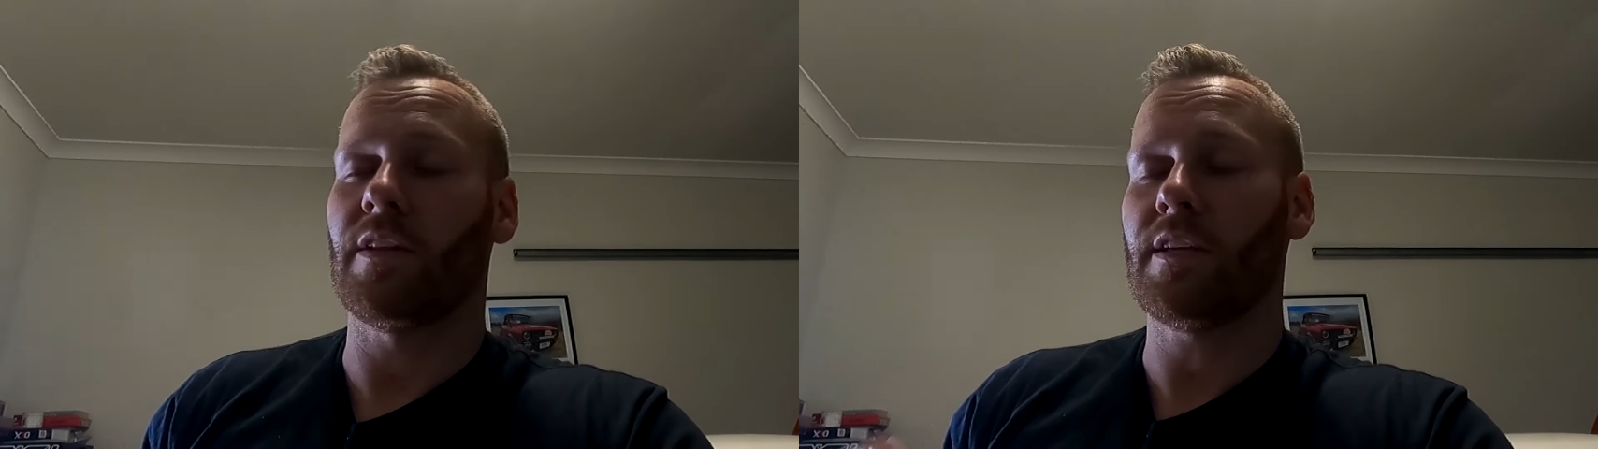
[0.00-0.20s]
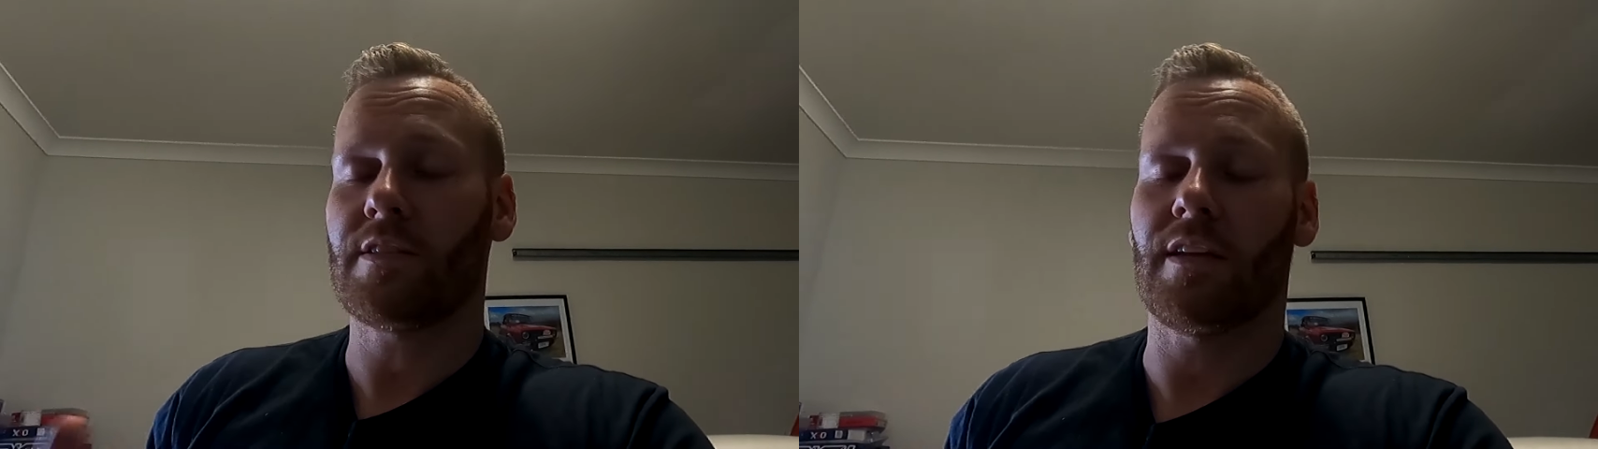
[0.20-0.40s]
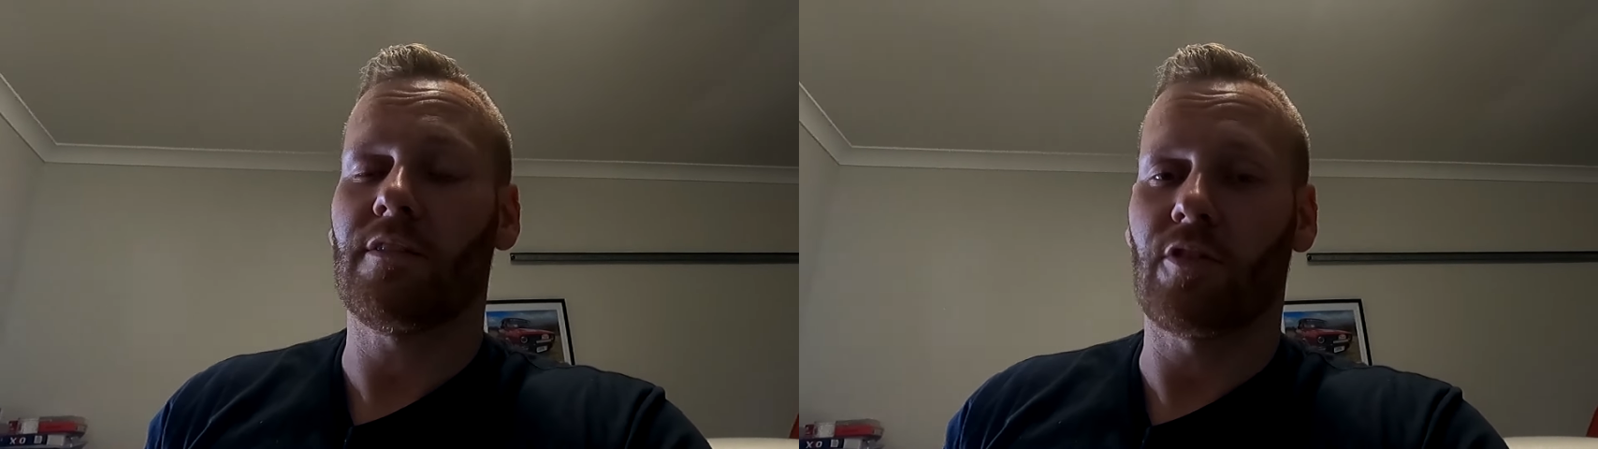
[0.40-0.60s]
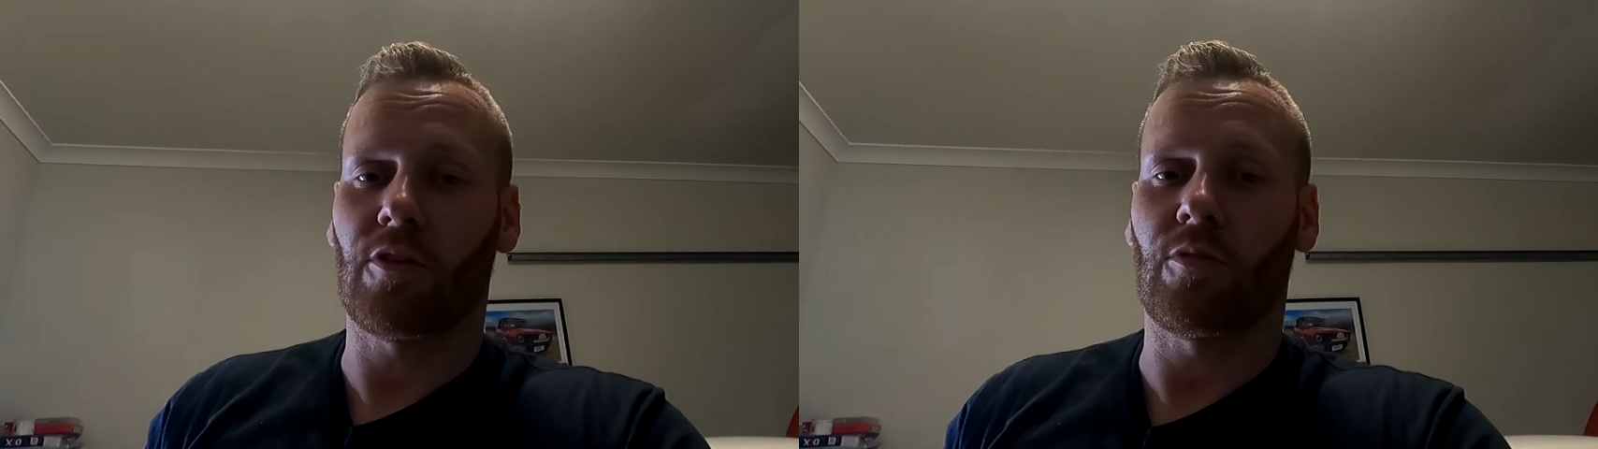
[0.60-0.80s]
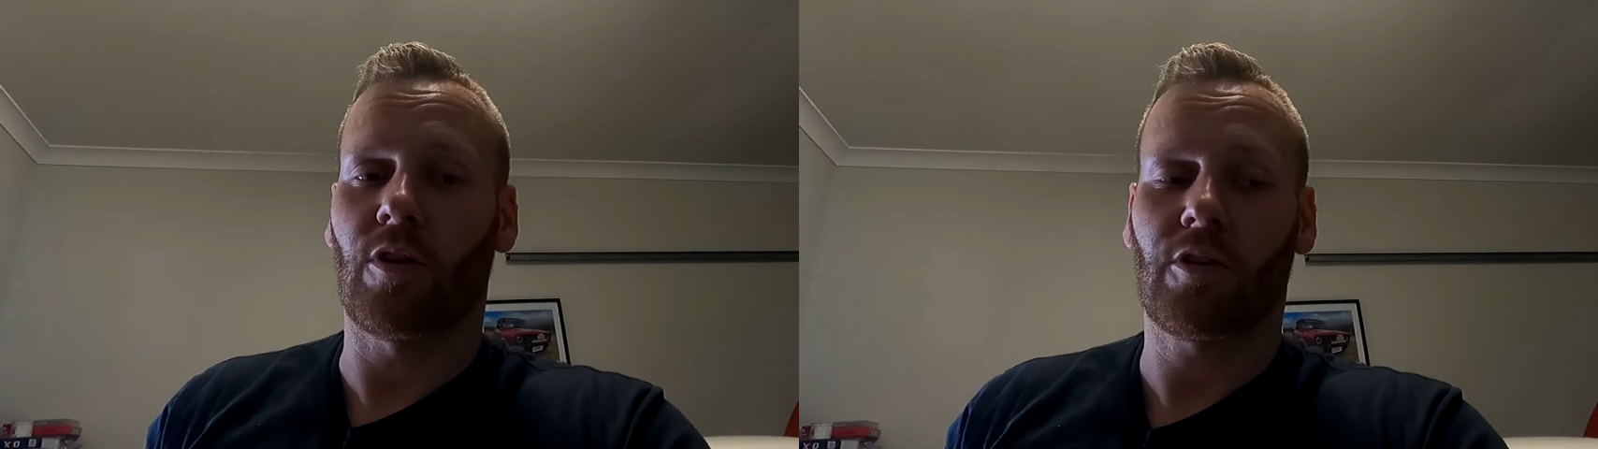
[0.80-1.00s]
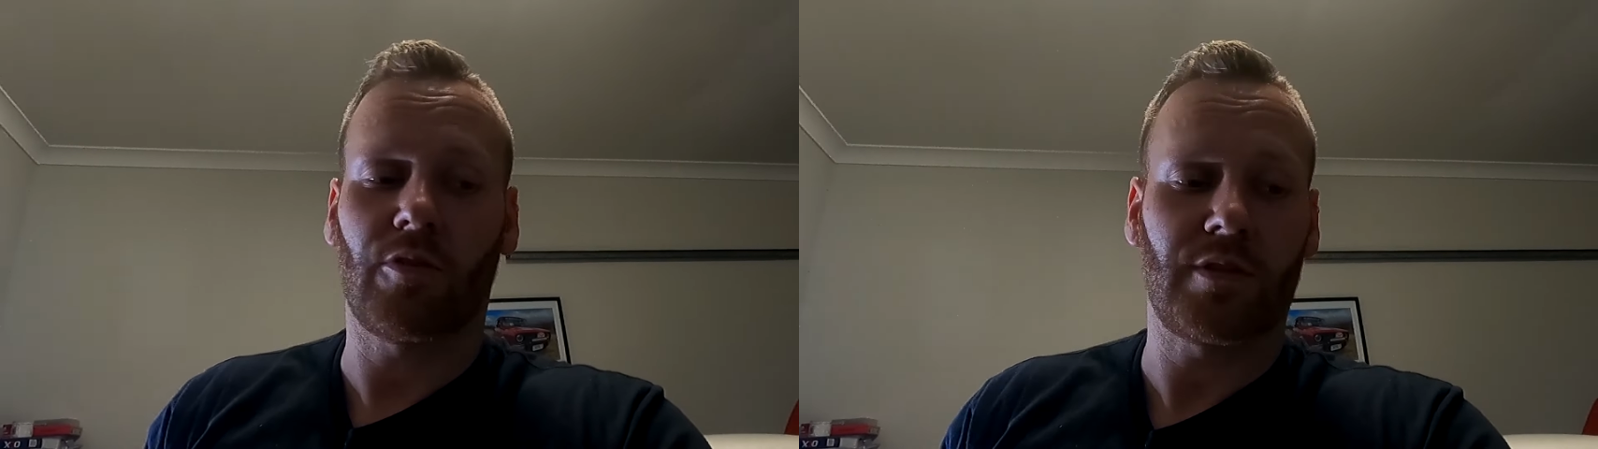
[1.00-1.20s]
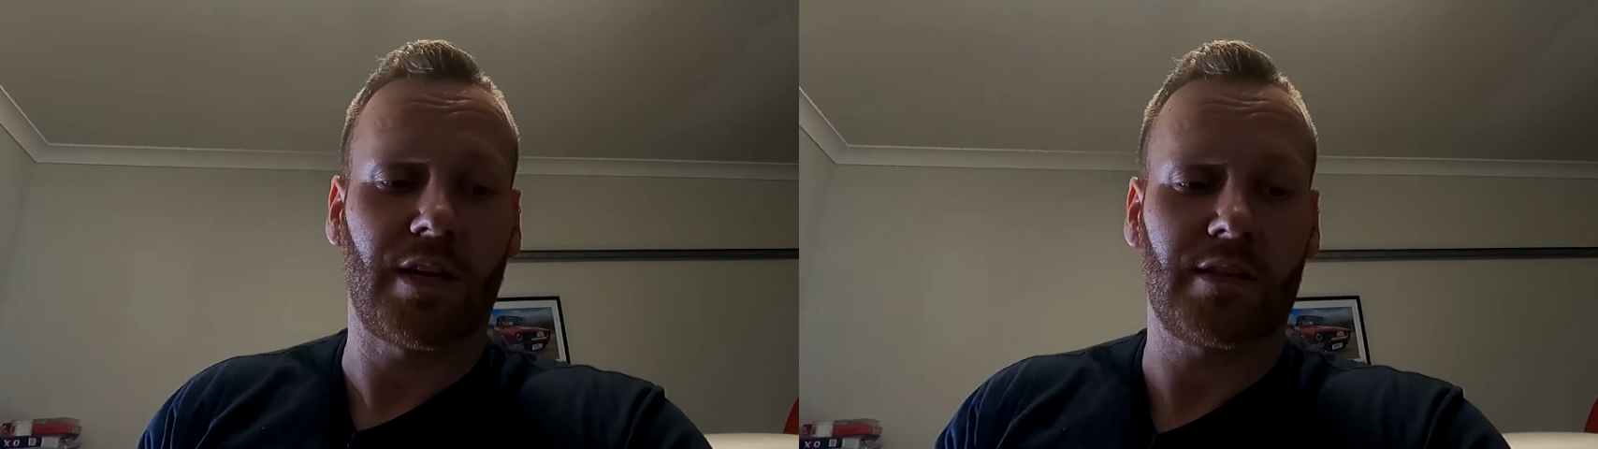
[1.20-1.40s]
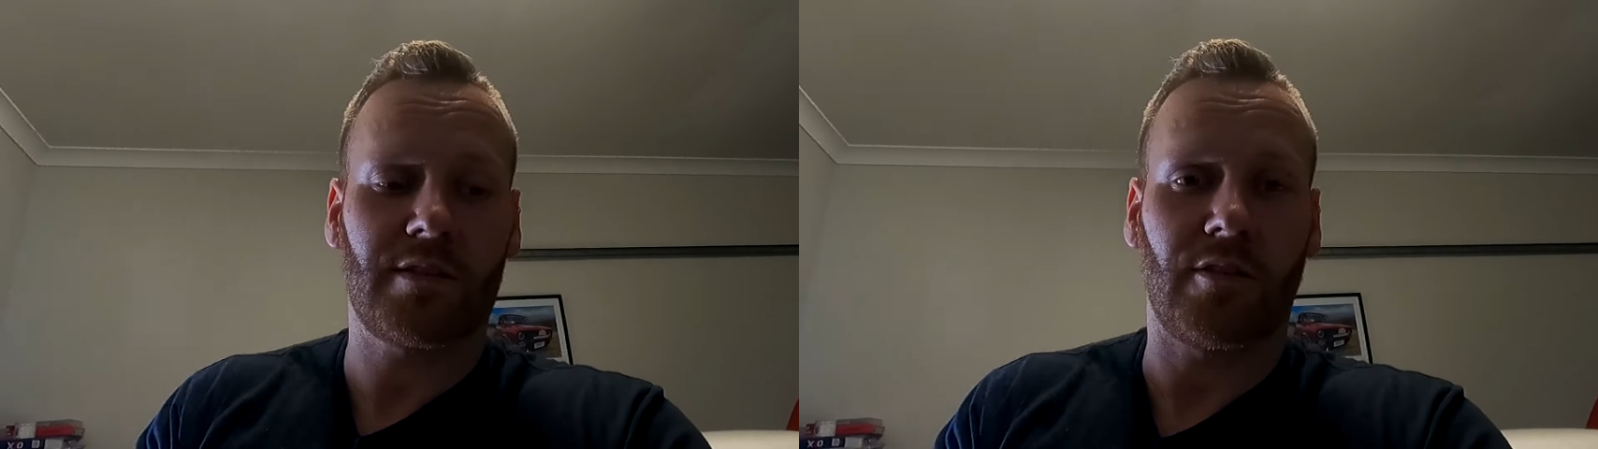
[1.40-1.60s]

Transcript: unless you know the right contacts.